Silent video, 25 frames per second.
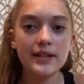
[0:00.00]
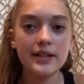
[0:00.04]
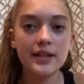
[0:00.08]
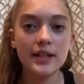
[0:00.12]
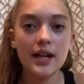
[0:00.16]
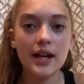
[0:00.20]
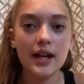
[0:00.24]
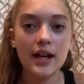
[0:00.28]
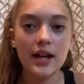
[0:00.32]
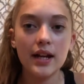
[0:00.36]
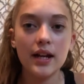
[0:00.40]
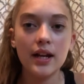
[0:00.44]
a
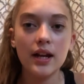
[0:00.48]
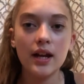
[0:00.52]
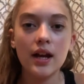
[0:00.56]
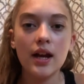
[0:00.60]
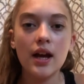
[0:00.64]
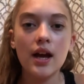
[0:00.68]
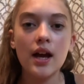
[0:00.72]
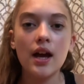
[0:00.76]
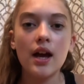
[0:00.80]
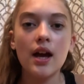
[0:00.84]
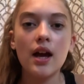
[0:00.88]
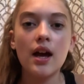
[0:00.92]
day,
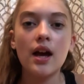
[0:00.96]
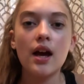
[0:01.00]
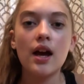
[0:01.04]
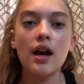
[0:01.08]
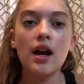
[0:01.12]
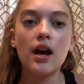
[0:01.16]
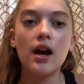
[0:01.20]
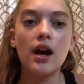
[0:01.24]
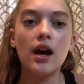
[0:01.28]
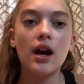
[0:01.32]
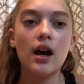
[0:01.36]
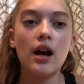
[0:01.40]

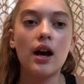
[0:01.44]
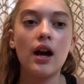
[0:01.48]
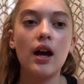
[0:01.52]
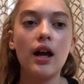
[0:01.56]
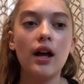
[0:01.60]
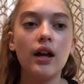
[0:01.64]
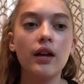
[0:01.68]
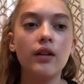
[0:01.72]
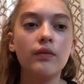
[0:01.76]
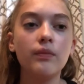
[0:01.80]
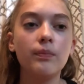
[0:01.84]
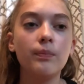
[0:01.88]
uh,
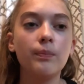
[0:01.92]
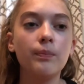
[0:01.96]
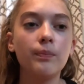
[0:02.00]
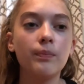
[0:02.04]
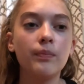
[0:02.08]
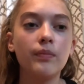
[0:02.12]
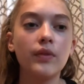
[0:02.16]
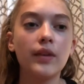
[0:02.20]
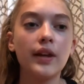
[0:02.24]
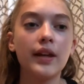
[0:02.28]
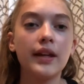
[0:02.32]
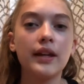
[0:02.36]

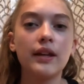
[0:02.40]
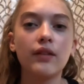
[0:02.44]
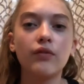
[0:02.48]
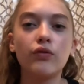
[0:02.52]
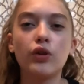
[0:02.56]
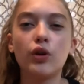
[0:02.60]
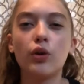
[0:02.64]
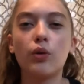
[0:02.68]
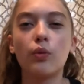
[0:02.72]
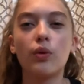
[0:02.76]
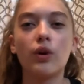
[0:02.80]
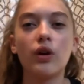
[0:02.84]
like if
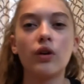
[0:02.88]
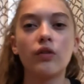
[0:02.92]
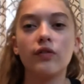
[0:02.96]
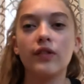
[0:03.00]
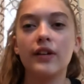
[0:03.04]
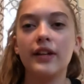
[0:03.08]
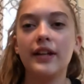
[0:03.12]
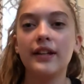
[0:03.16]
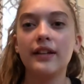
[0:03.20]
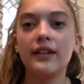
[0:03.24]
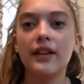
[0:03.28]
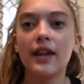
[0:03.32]
you don't want to
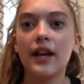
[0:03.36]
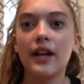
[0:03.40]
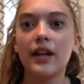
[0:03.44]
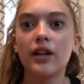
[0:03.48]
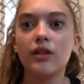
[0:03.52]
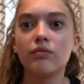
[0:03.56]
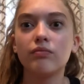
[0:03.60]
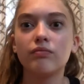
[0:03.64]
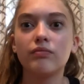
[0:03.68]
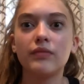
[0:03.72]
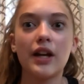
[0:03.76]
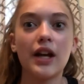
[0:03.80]
read like
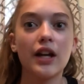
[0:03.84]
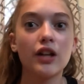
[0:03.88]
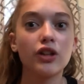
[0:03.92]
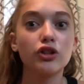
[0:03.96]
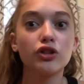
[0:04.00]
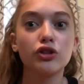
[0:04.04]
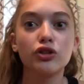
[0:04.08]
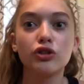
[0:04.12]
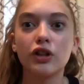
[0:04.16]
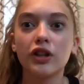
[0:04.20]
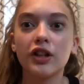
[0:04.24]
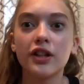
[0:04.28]

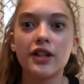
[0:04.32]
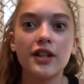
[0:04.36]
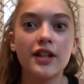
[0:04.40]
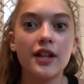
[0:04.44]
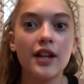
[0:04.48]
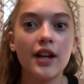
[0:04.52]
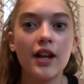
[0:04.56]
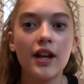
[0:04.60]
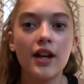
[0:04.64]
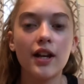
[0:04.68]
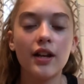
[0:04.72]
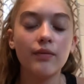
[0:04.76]
extra
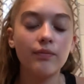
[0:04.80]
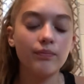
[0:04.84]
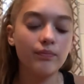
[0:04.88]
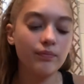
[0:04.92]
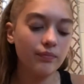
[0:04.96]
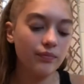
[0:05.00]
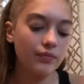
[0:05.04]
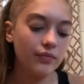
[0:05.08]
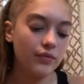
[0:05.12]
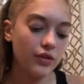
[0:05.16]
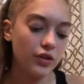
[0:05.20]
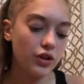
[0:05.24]
today,
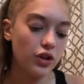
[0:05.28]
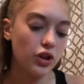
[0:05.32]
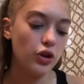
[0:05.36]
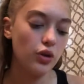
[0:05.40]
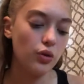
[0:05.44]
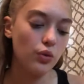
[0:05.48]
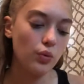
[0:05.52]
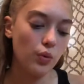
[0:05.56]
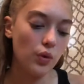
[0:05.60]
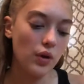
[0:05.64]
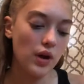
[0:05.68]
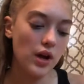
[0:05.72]

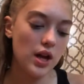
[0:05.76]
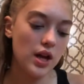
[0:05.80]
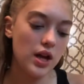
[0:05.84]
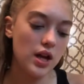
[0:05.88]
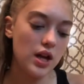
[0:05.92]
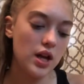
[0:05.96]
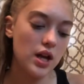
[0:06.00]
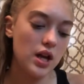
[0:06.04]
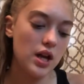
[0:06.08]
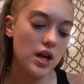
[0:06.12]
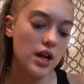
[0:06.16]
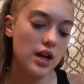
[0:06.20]
you
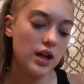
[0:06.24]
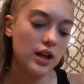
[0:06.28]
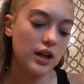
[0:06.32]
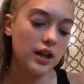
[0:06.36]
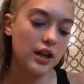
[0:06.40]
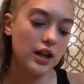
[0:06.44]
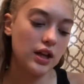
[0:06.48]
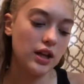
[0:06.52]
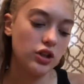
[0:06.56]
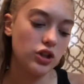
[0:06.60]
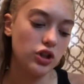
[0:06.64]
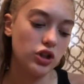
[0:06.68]

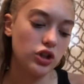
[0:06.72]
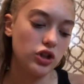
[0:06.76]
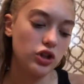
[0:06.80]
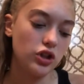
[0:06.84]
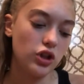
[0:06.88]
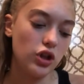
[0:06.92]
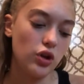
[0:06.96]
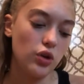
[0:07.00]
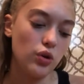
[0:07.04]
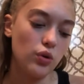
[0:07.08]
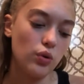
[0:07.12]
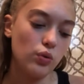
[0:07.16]
can just
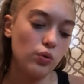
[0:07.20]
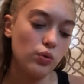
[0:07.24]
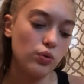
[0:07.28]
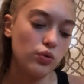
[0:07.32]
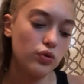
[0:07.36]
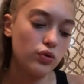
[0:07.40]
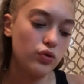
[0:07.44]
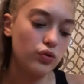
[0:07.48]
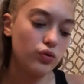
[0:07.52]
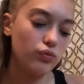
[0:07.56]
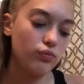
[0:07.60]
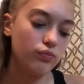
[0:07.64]

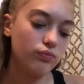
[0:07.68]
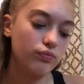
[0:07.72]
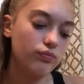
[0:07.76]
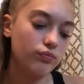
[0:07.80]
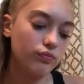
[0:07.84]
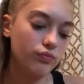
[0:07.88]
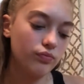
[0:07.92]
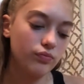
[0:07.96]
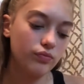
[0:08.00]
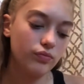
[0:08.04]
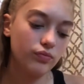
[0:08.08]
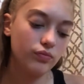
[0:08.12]
use
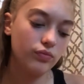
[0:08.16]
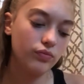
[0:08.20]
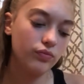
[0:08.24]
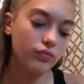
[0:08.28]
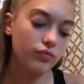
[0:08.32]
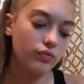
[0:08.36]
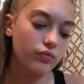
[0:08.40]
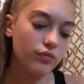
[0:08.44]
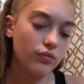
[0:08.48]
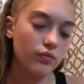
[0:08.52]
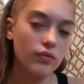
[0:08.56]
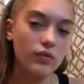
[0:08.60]

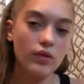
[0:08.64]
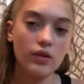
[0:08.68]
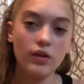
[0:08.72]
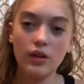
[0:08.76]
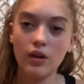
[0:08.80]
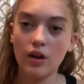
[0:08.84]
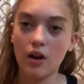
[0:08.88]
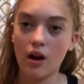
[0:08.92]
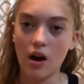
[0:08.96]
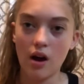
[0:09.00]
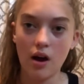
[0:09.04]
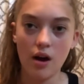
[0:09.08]

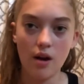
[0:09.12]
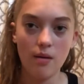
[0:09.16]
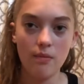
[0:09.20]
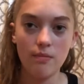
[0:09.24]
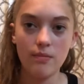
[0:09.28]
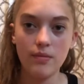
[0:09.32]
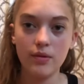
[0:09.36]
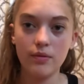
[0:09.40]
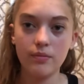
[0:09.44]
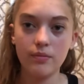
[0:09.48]
um,